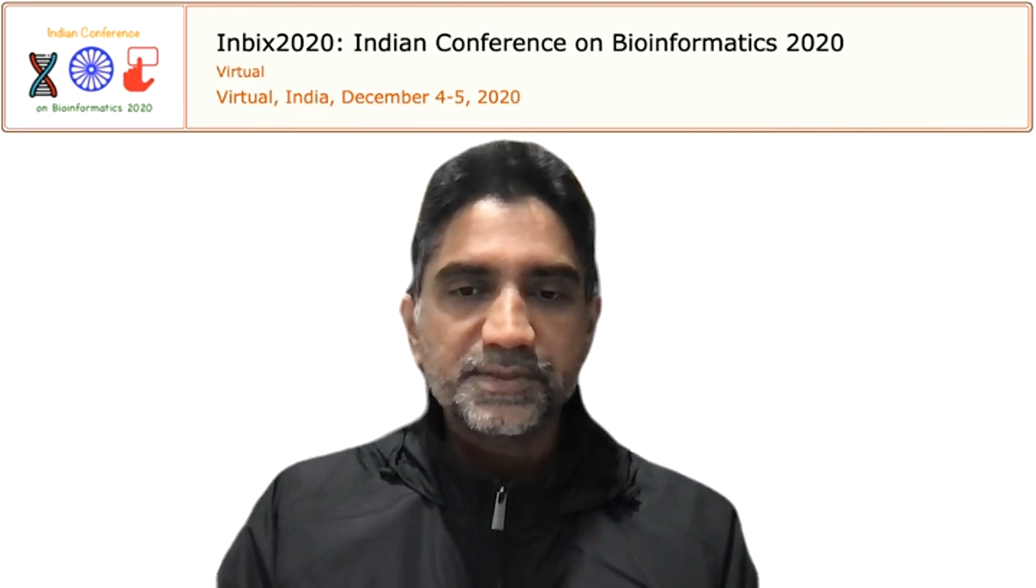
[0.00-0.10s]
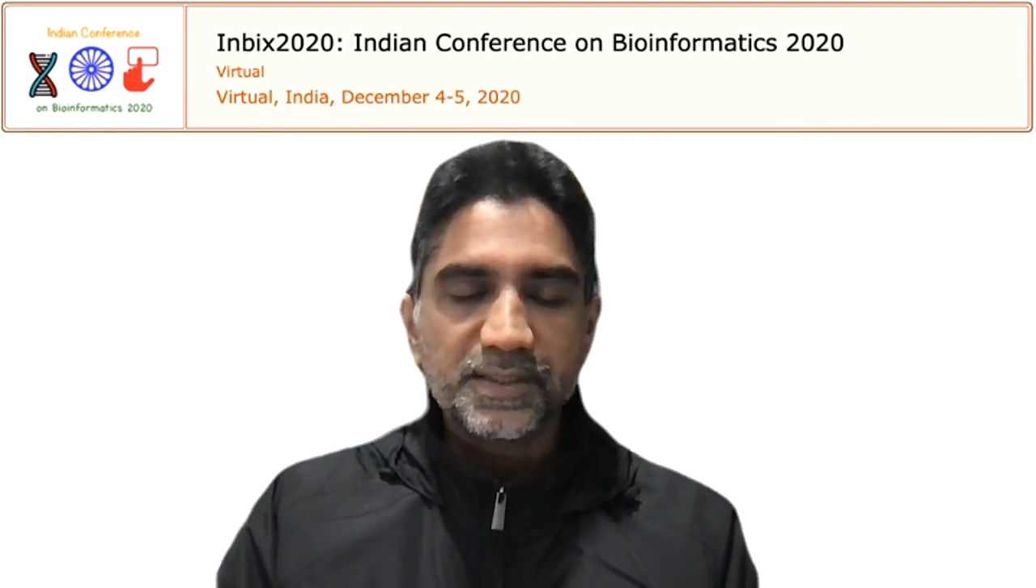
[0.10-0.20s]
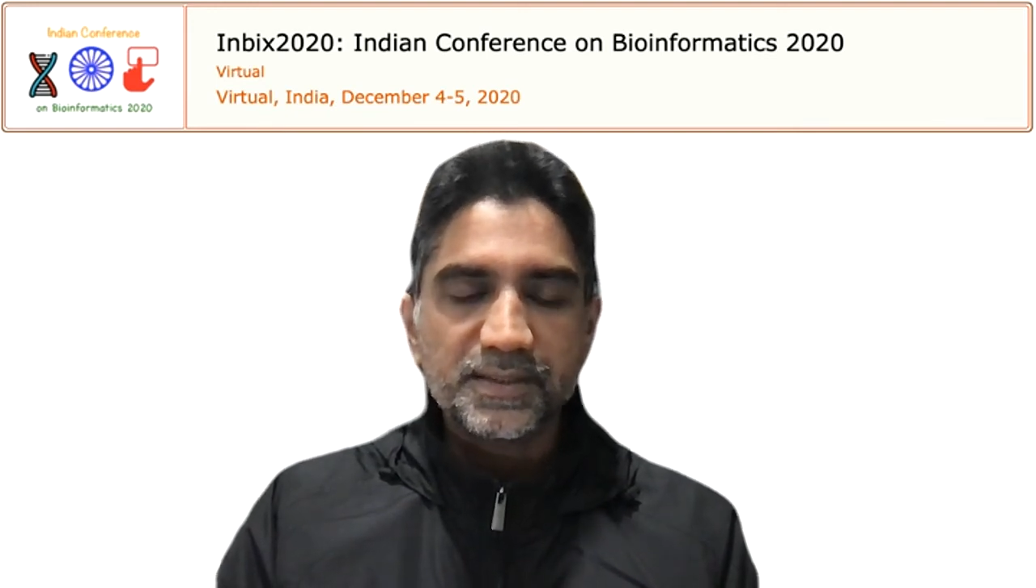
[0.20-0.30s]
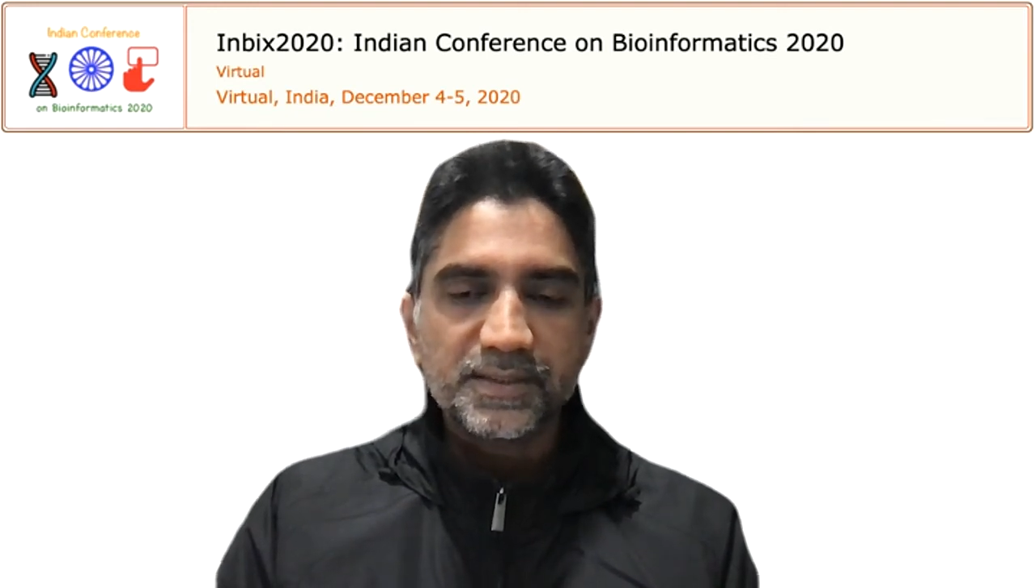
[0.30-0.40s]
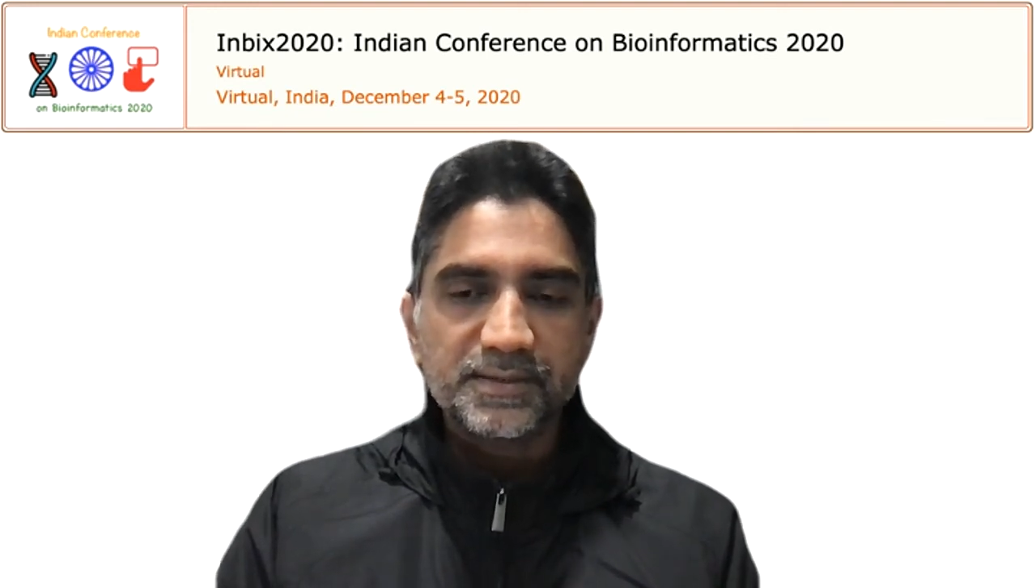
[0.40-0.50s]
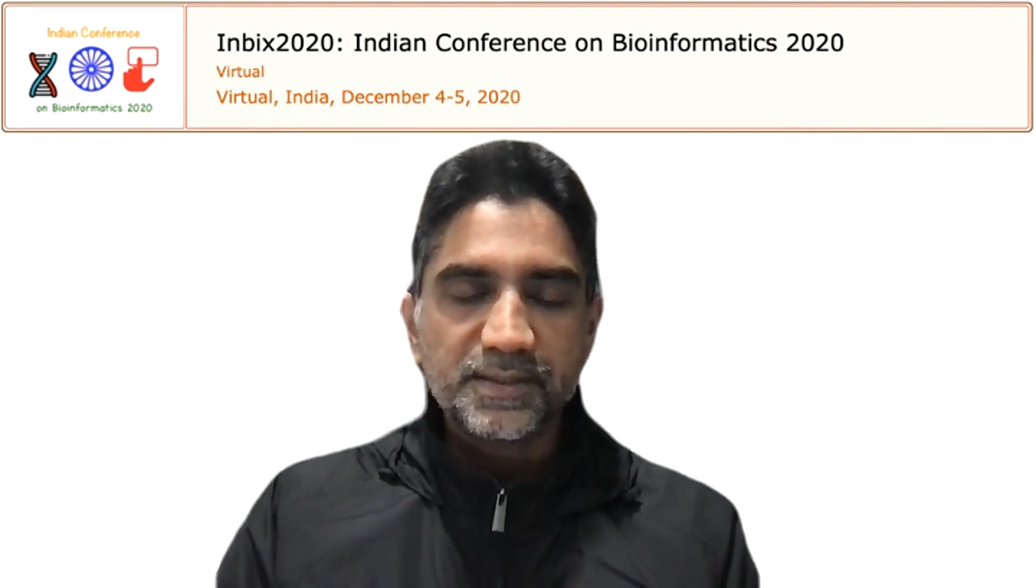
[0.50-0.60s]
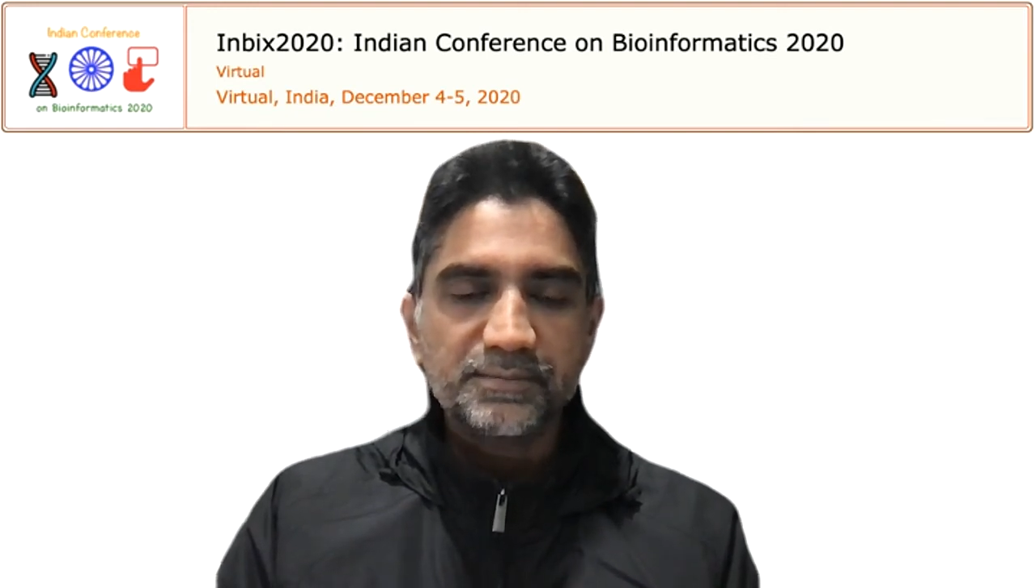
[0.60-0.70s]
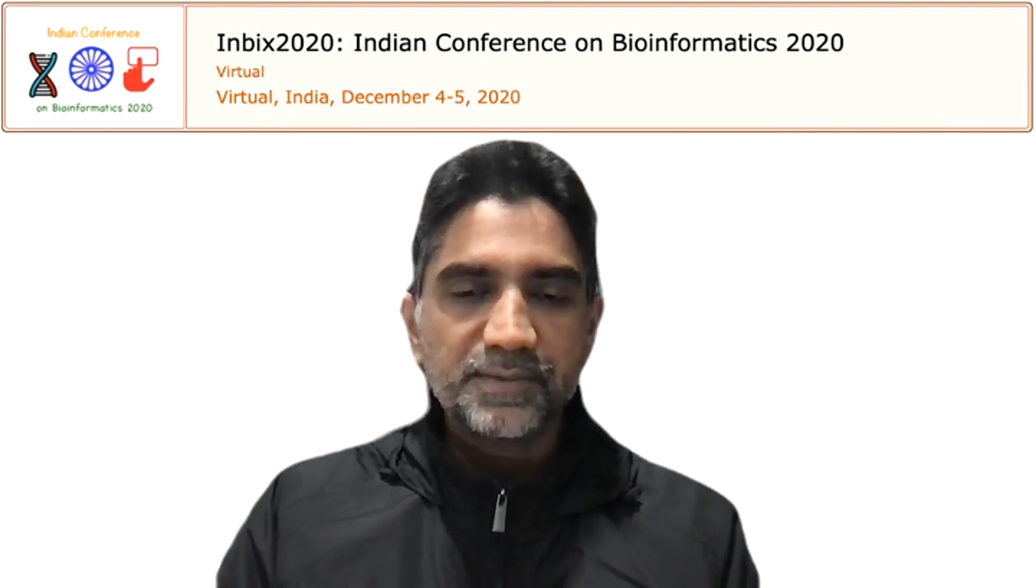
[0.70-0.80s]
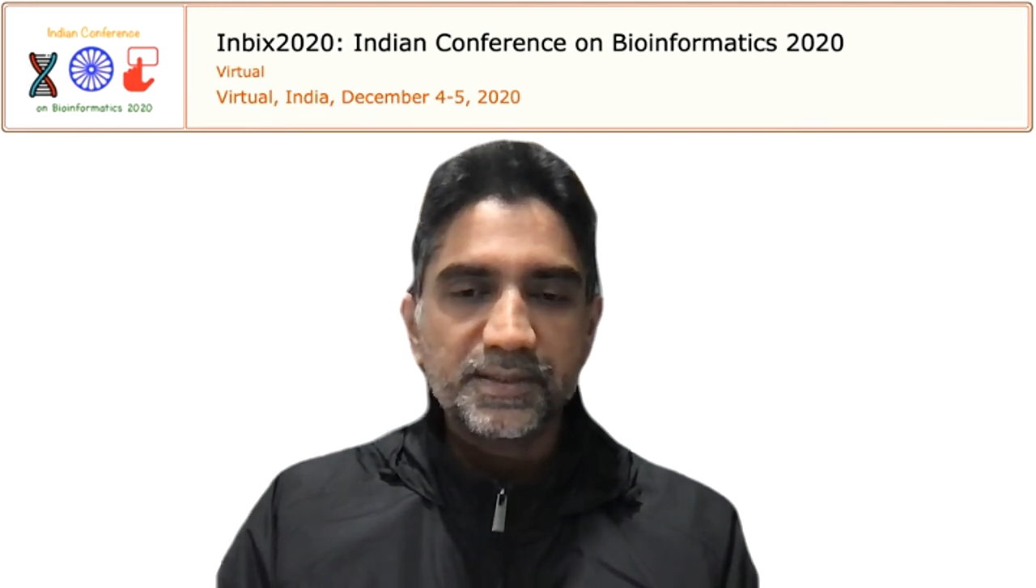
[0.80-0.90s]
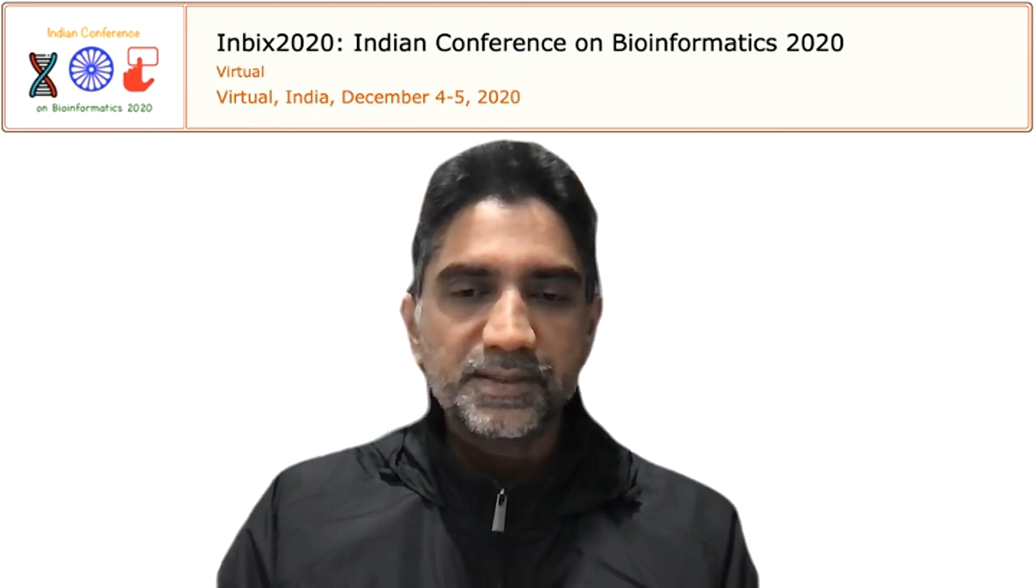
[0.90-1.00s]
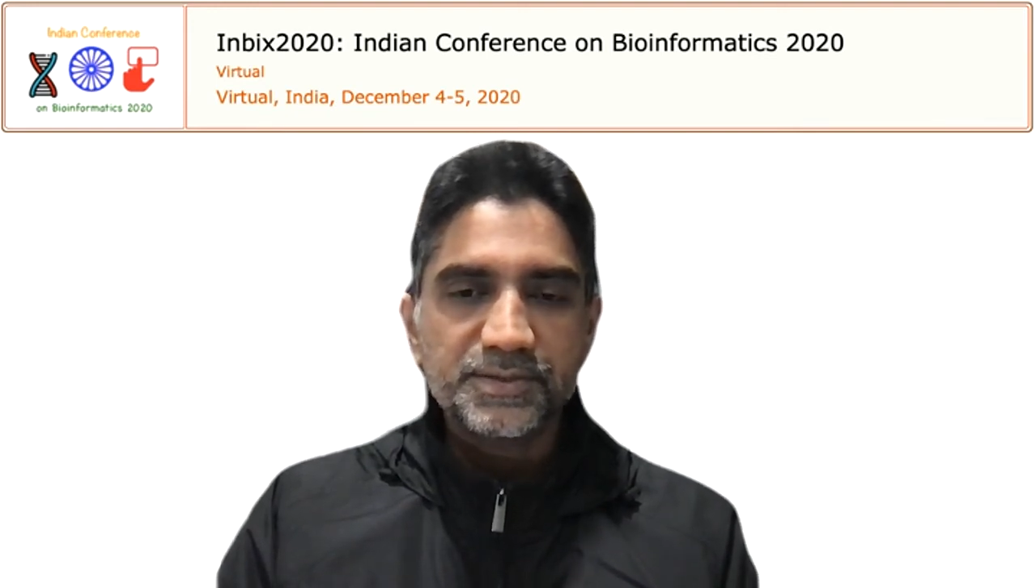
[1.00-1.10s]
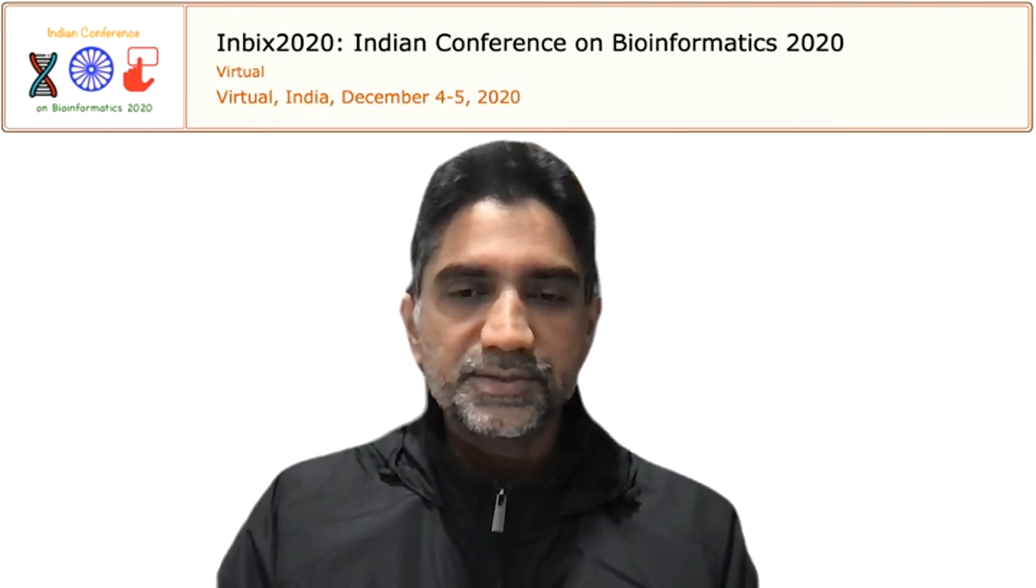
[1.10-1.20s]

I think they have managed